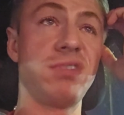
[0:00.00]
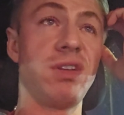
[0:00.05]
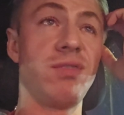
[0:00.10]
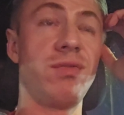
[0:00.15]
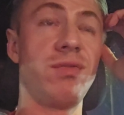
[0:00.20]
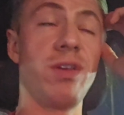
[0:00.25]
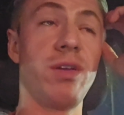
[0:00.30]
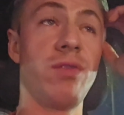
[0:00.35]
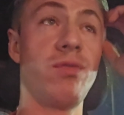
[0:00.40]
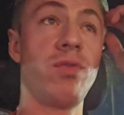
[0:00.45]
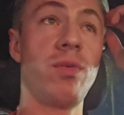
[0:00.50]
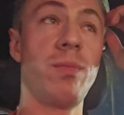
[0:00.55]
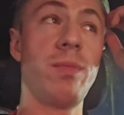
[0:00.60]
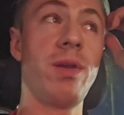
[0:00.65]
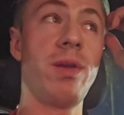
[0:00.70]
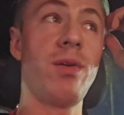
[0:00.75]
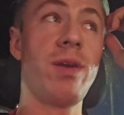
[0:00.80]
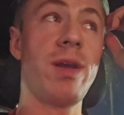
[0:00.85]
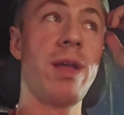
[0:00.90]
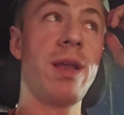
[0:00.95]
of good for
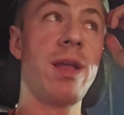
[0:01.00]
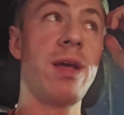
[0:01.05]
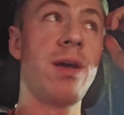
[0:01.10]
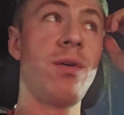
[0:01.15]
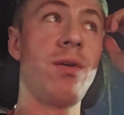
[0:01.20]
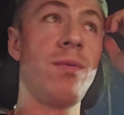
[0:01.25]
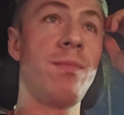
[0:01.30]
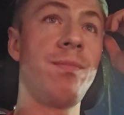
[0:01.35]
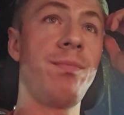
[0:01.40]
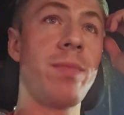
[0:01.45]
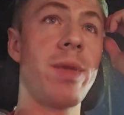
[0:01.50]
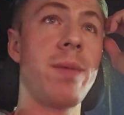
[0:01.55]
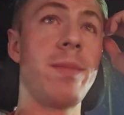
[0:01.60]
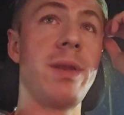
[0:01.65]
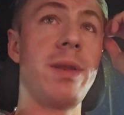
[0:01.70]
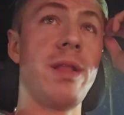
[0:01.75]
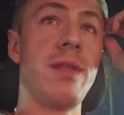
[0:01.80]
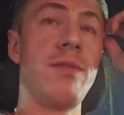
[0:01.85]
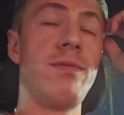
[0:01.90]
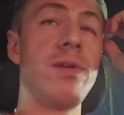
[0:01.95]
me right now. I
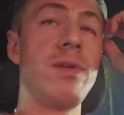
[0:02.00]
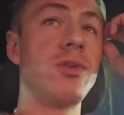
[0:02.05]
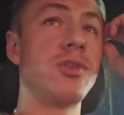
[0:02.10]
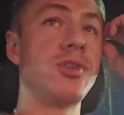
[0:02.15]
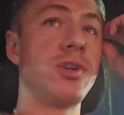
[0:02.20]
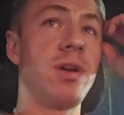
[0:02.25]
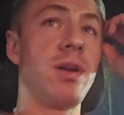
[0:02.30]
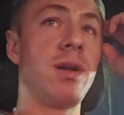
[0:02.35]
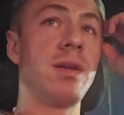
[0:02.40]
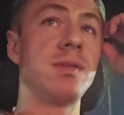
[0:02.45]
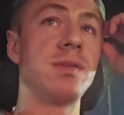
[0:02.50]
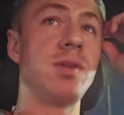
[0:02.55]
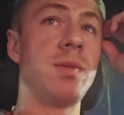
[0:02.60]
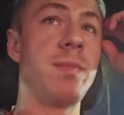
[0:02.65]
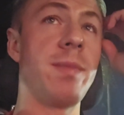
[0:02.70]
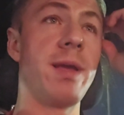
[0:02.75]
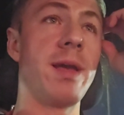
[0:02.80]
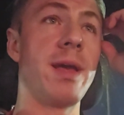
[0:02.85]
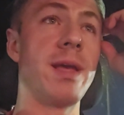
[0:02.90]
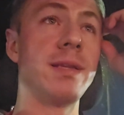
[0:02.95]
mean, in the future,
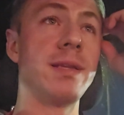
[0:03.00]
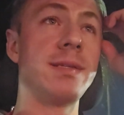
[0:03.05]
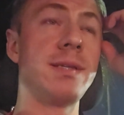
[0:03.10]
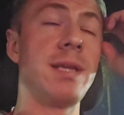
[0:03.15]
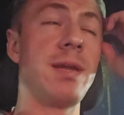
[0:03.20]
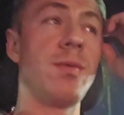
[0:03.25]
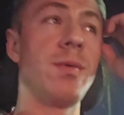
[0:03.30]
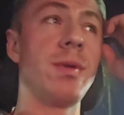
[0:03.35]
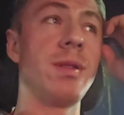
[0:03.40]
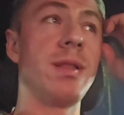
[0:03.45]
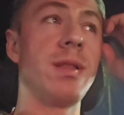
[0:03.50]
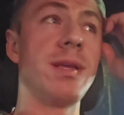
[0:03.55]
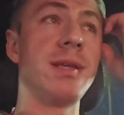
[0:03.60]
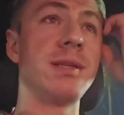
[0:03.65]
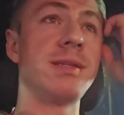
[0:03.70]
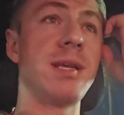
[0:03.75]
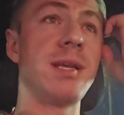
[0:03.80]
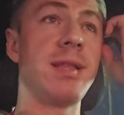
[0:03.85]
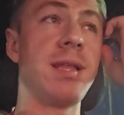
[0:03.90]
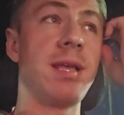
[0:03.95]
assuming I stay with
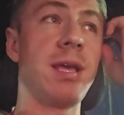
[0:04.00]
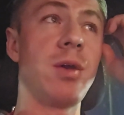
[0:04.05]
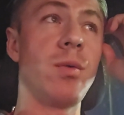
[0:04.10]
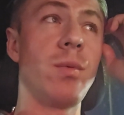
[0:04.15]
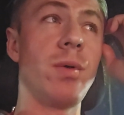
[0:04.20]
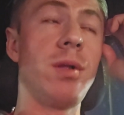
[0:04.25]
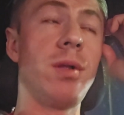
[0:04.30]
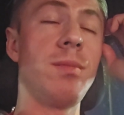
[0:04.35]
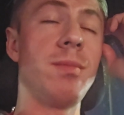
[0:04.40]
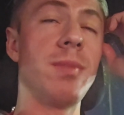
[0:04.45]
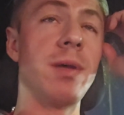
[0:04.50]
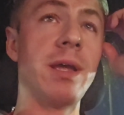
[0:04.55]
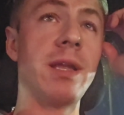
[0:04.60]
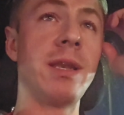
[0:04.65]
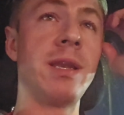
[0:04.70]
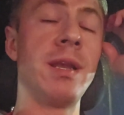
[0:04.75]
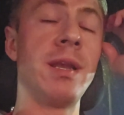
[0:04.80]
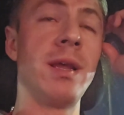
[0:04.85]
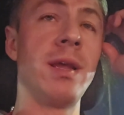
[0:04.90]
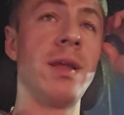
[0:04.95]
this, I think it will,
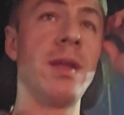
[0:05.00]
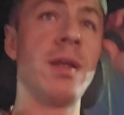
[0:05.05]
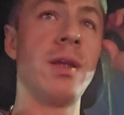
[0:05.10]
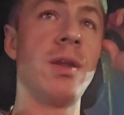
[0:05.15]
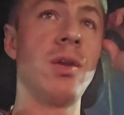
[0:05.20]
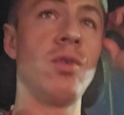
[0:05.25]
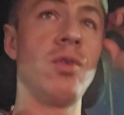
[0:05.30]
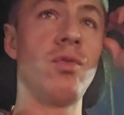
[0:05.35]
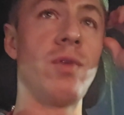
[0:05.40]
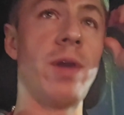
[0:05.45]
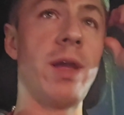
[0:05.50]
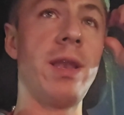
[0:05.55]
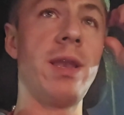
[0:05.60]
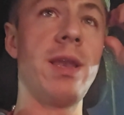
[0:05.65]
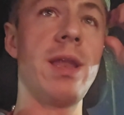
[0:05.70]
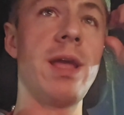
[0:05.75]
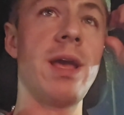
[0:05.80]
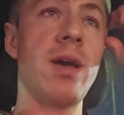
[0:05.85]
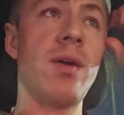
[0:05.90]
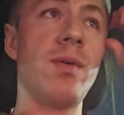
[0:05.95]
but right
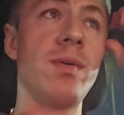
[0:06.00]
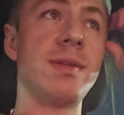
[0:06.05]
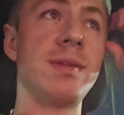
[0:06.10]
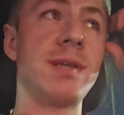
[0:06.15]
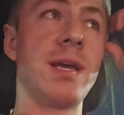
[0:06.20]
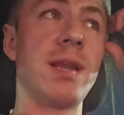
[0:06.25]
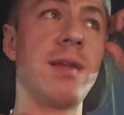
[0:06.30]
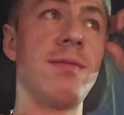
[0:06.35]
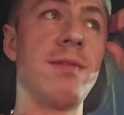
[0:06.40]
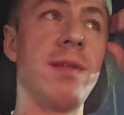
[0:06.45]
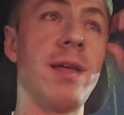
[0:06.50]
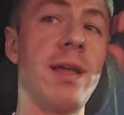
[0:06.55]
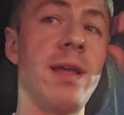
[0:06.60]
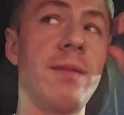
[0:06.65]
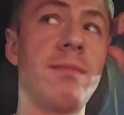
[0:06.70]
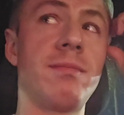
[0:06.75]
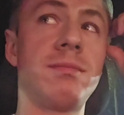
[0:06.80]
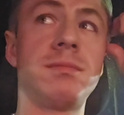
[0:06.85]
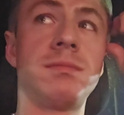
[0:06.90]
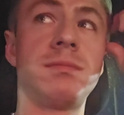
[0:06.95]
now it's kind of
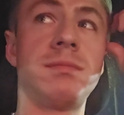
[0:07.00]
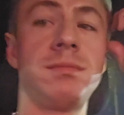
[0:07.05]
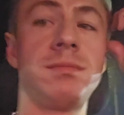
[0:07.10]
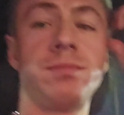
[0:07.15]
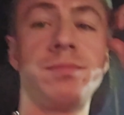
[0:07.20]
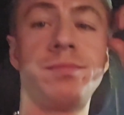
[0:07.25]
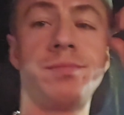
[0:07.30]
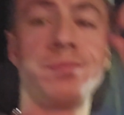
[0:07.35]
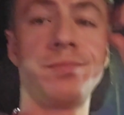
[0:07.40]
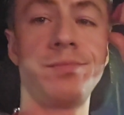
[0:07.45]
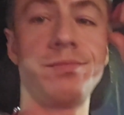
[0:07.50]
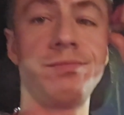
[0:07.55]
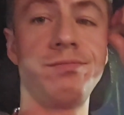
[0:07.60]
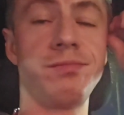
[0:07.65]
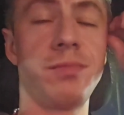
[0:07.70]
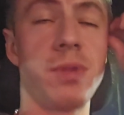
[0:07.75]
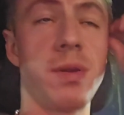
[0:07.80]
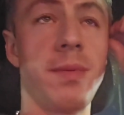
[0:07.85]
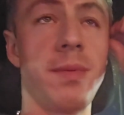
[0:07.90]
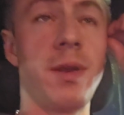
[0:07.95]
like
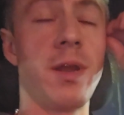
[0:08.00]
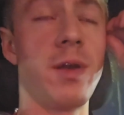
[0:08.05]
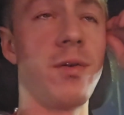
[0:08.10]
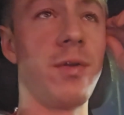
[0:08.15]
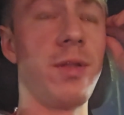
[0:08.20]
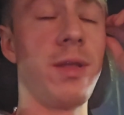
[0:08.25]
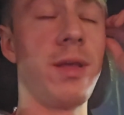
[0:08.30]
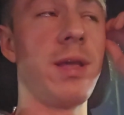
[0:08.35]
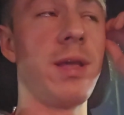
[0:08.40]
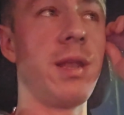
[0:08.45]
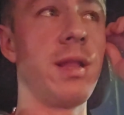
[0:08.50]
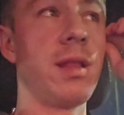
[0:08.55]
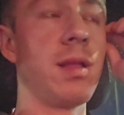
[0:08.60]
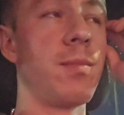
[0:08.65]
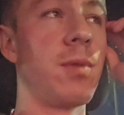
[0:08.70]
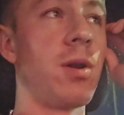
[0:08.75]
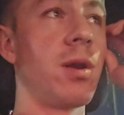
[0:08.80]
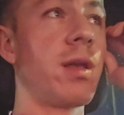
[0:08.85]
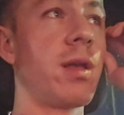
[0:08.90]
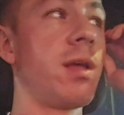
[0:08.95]
probably not really hitting
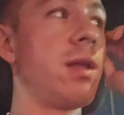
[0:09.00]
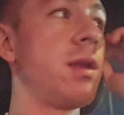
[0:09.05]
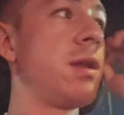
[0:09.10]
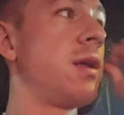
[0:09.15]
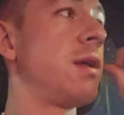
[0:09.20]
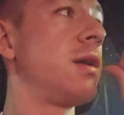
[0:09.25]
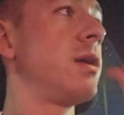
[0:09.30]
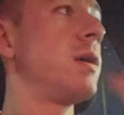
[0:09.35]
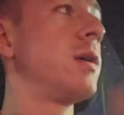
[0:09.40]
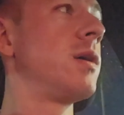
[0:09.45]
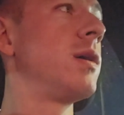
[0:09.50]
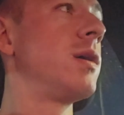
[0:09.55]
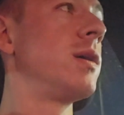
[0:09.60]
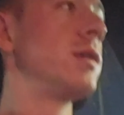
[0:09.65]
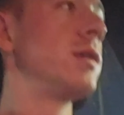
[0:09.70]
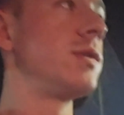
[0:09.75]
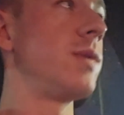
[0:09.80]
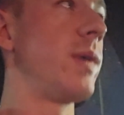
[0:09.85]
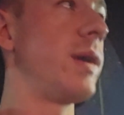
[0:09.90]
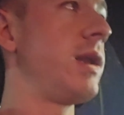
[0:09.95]
the market.
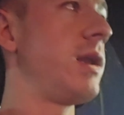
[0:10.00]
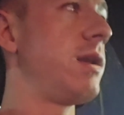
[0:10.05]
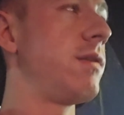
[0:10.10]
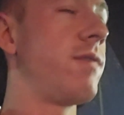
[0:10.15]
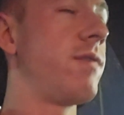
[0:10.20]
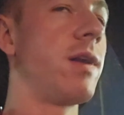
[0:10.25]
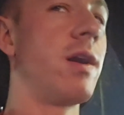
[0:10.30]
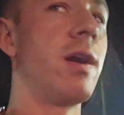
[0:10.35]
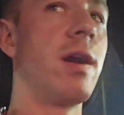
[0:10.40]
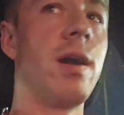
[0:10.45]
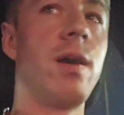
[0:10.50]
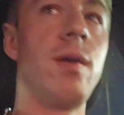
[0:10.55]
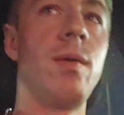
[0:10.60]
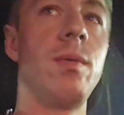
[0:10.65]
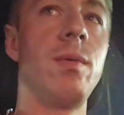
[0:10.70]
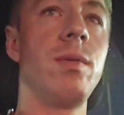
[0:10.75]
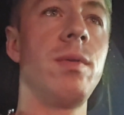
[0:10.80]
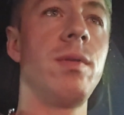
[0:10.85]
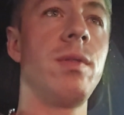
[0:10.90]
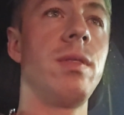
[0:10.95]
So I need to figure
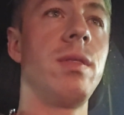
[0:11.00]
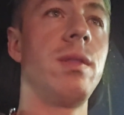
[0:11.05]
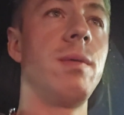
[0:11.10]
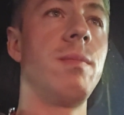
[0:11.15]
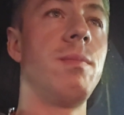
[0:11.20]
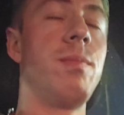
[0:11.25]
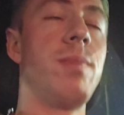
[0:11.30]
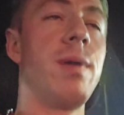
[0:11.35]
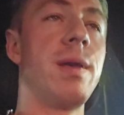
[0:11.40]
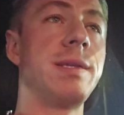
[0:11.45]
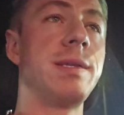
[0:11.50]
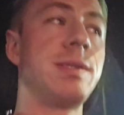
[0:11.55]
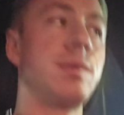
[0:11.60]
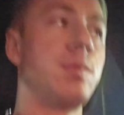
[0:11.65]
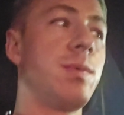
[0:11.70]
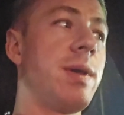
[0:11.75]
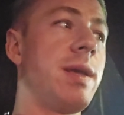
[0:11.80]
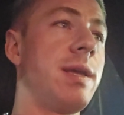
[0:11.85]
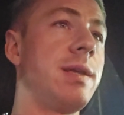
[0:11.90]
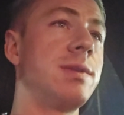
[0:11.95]
out the
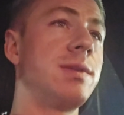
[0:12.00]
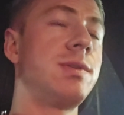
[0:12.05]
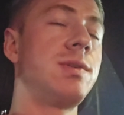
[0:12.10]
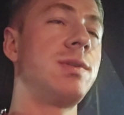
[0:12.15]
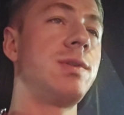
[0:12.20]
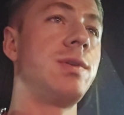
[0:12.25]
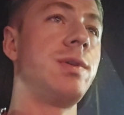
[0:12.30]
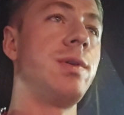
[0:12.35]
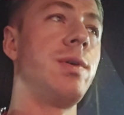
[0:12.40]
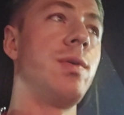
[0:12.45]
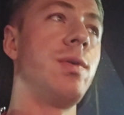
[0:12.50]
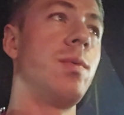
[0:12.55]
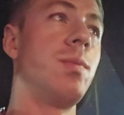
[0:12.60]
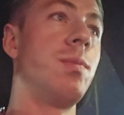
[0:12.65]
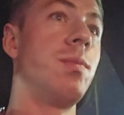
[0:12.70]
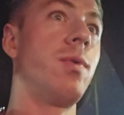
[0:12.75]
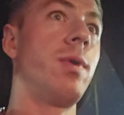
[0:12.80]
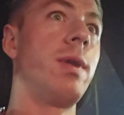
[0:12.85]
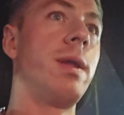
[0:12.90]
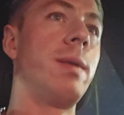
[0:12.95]
best ways to
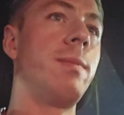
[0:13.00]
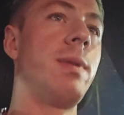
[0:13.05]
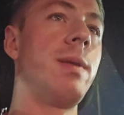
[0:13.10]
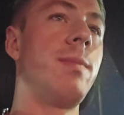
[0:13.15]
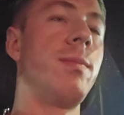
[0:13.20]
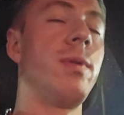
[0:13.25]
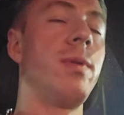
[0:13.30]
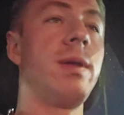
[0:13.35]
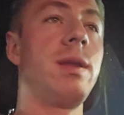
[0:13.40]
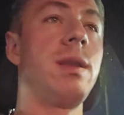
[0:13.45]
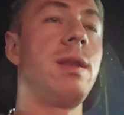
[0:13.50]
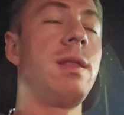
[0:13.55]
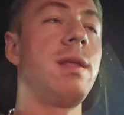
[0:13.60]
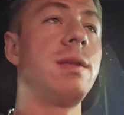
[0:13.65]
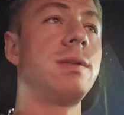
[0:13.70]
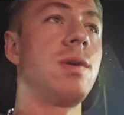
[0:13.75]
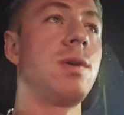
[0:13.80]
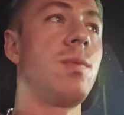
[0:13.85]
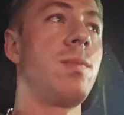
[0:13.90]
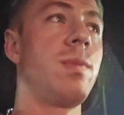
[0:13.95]
bring people into
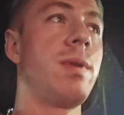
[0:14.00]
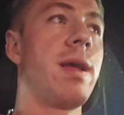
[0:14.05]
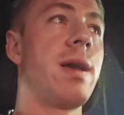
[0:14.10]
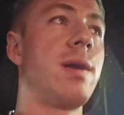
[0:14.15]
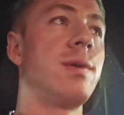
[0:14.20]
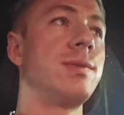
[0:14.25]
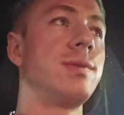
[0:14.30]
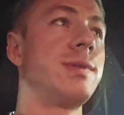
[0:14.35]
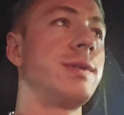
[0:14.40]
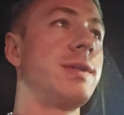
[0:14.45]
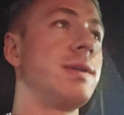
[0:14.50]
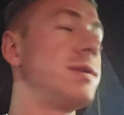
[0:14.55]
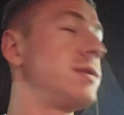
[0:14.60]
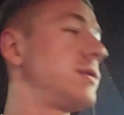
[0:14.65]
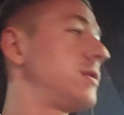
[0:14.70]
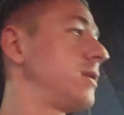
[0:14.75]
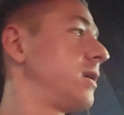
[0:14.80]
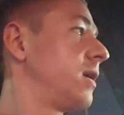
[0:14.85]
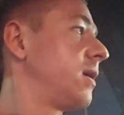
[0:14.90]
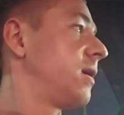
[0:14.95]
these open
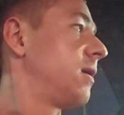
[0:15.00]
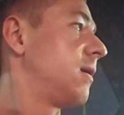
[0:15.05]
houses.